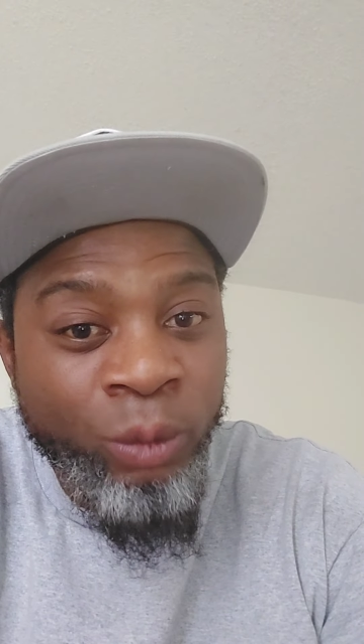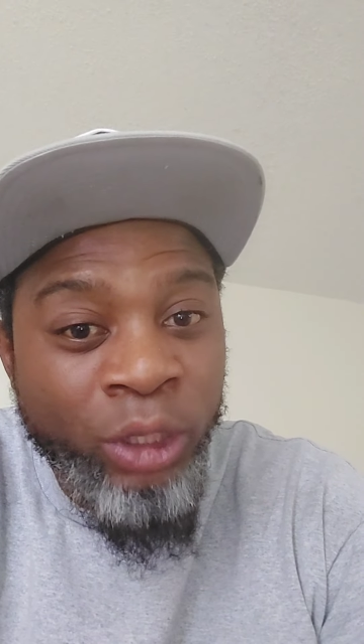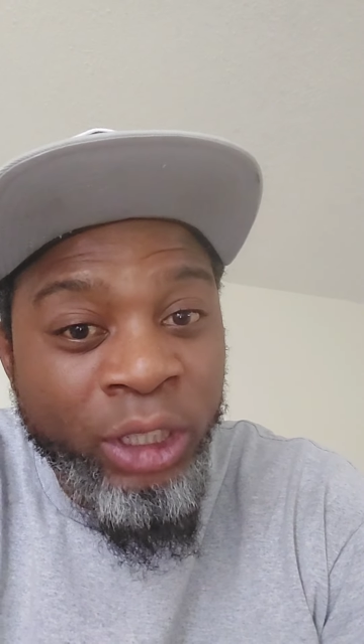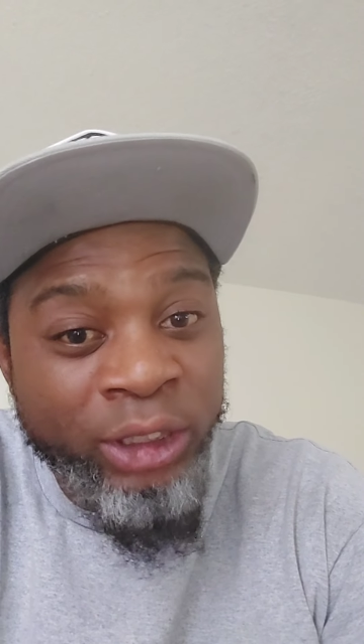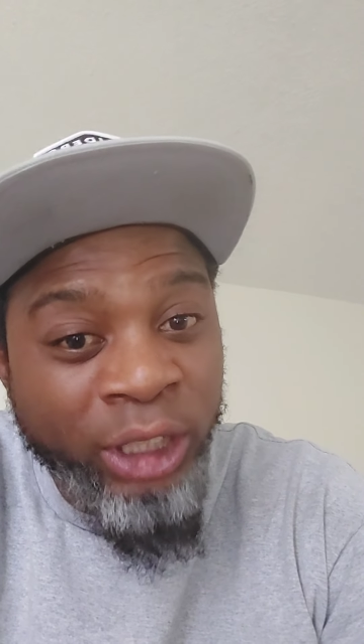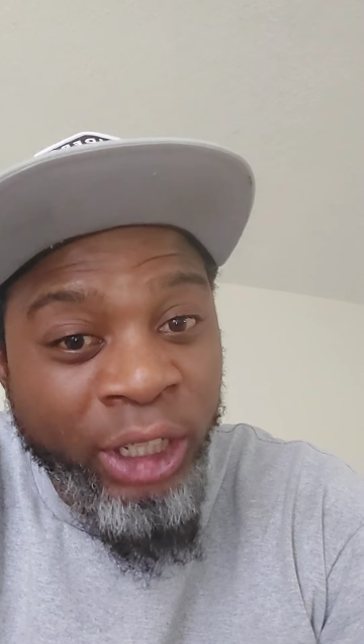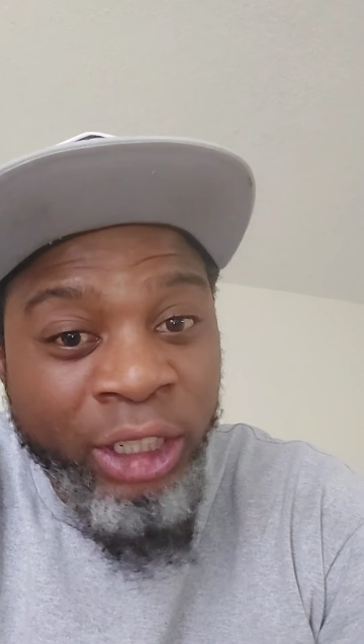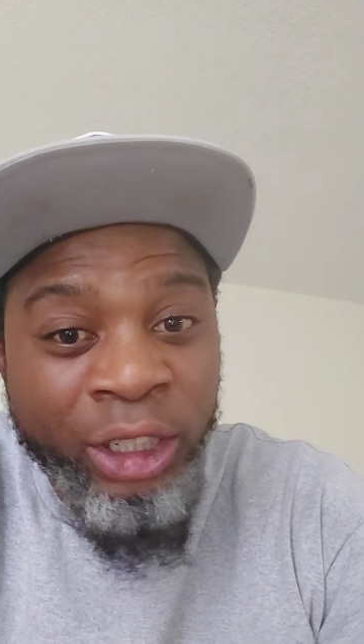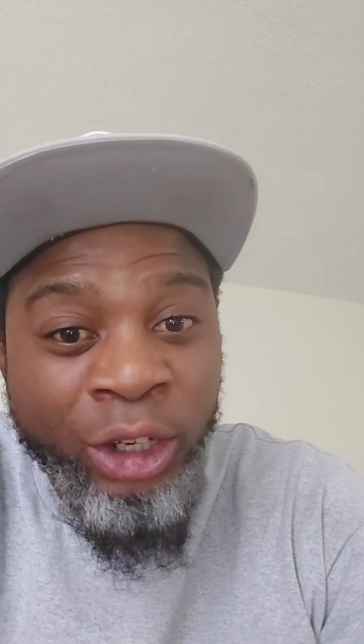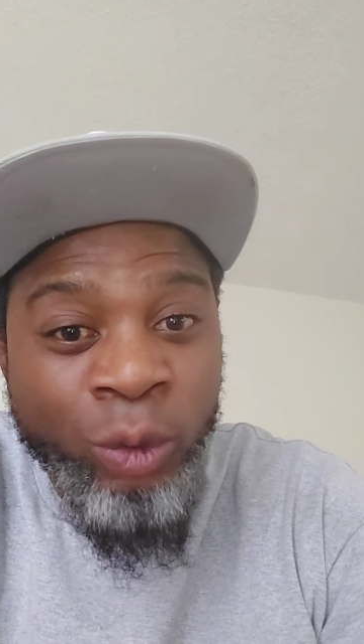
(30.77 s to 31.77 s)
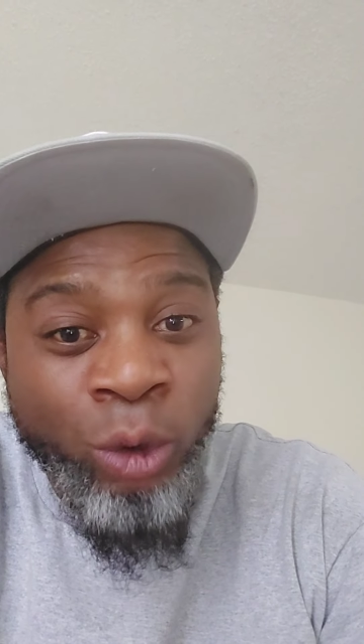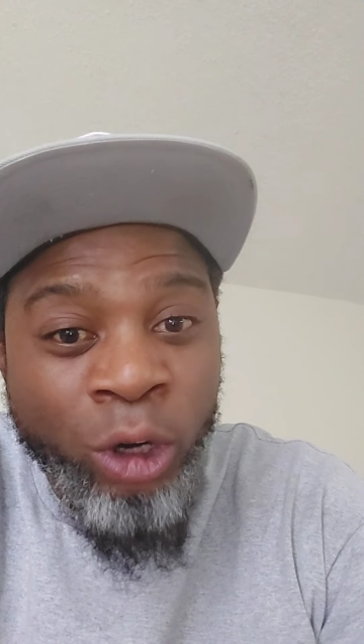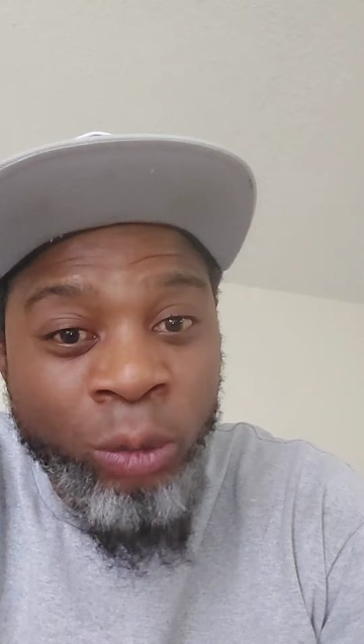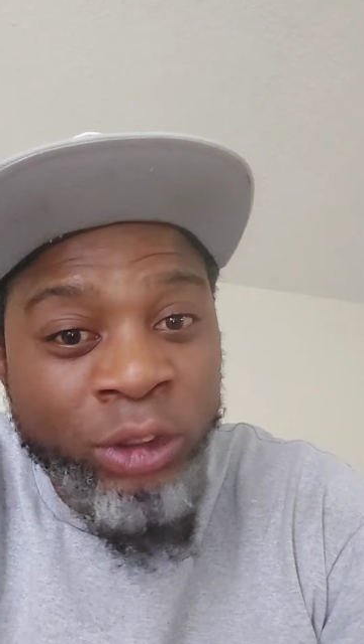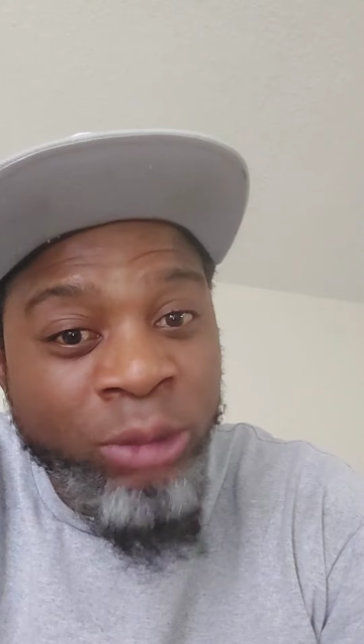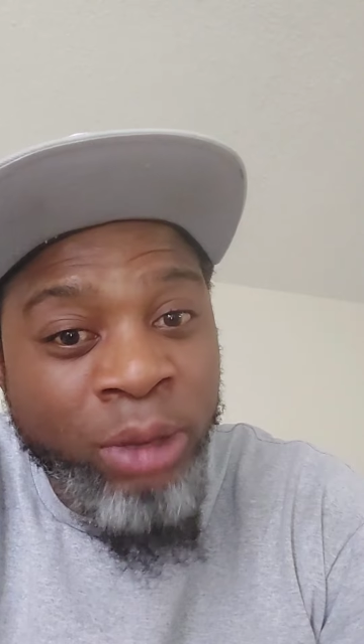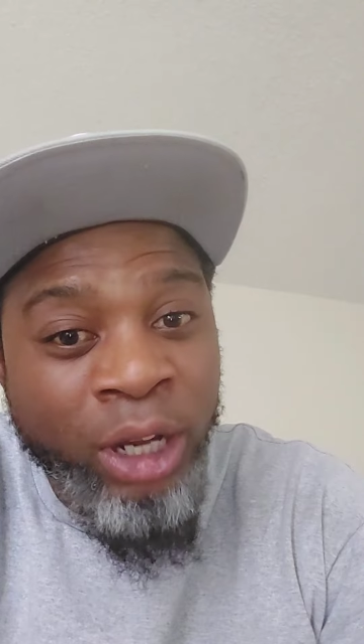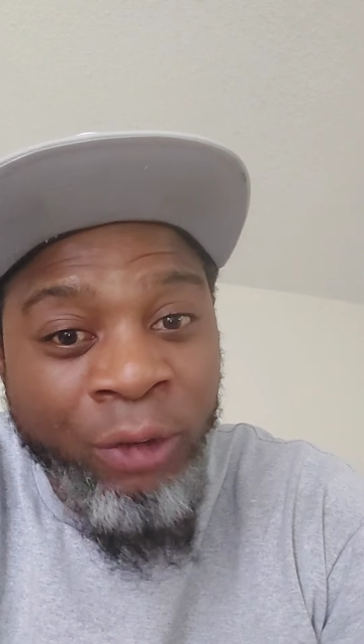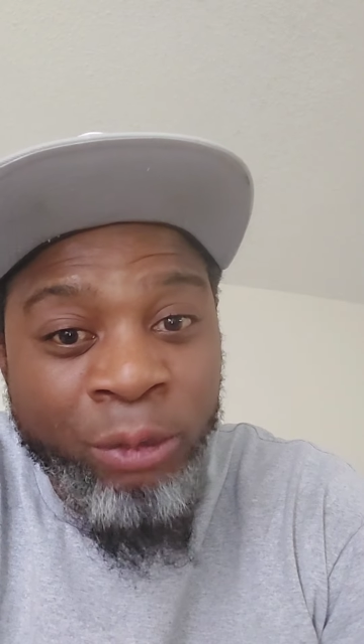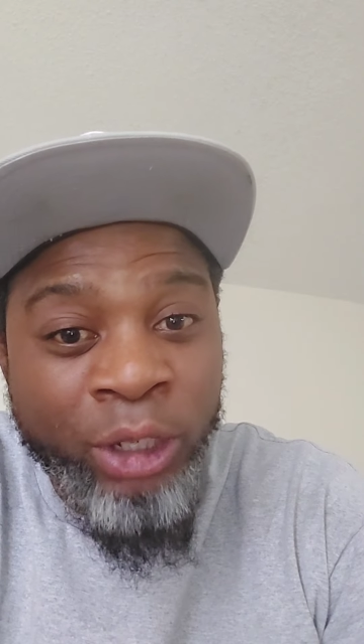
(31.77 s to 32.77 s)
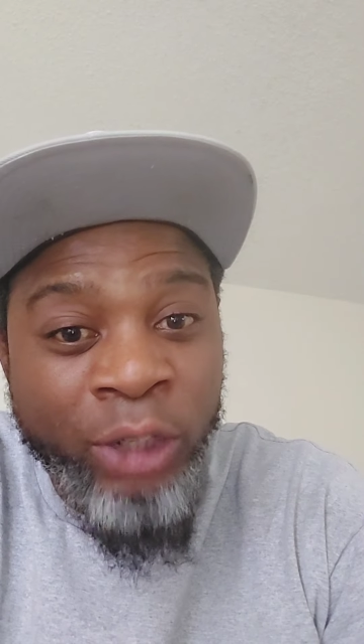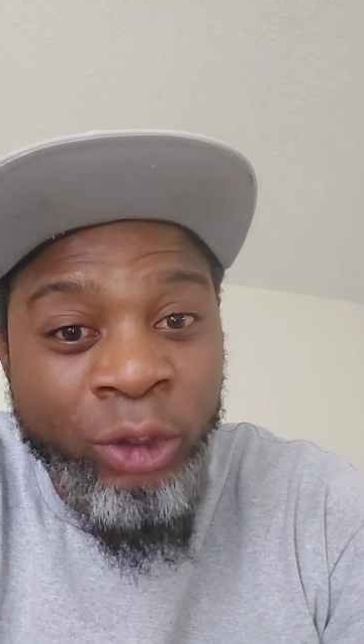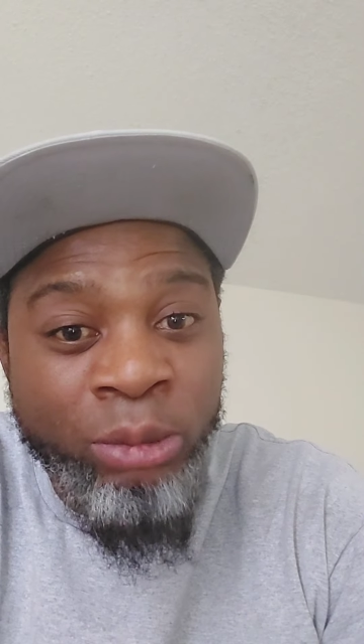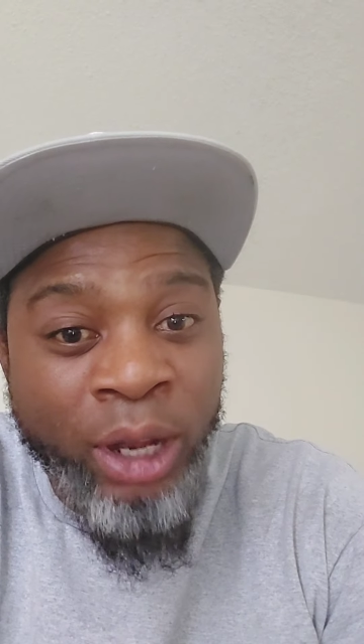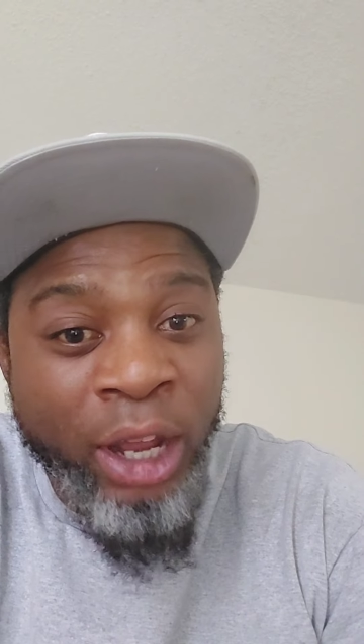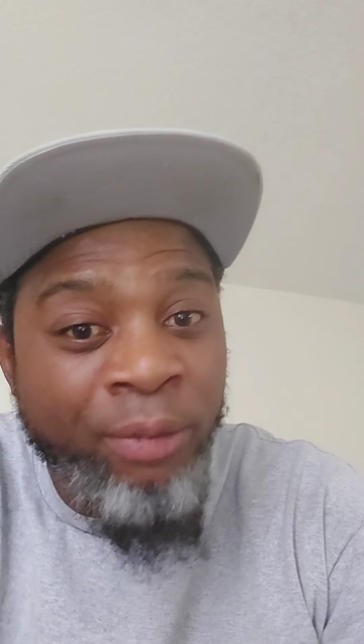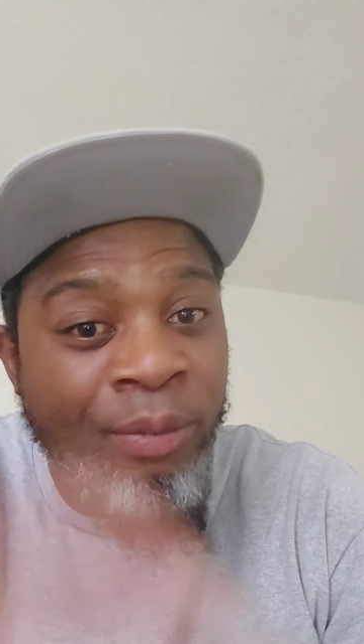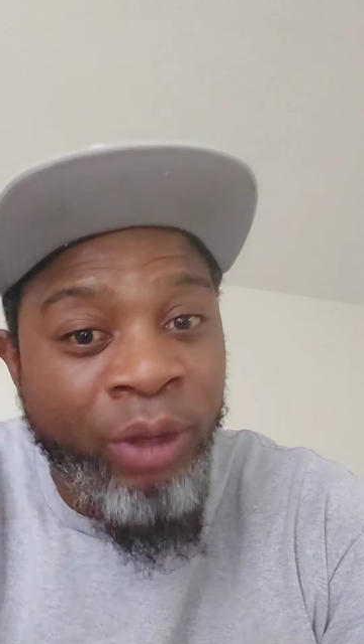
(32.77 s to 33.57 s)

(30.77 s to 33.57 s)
When he said he did work with somebody from Gundry Block,